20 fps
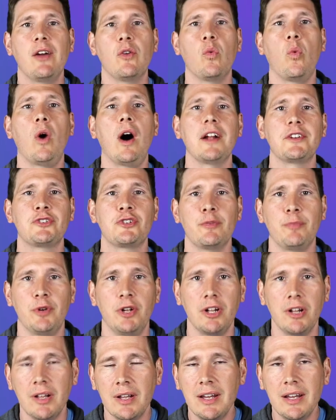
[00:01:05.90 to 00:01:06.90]

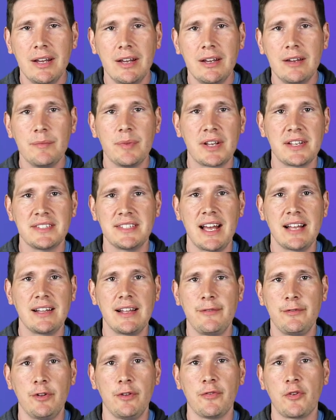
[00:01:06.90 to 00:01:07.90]
unwatchable because that
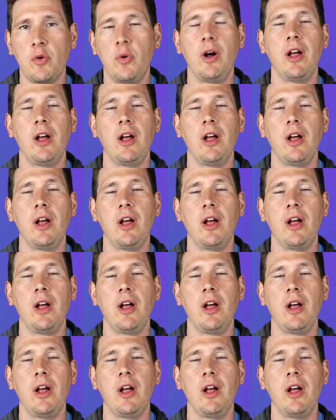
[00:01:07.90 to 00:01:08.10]
level of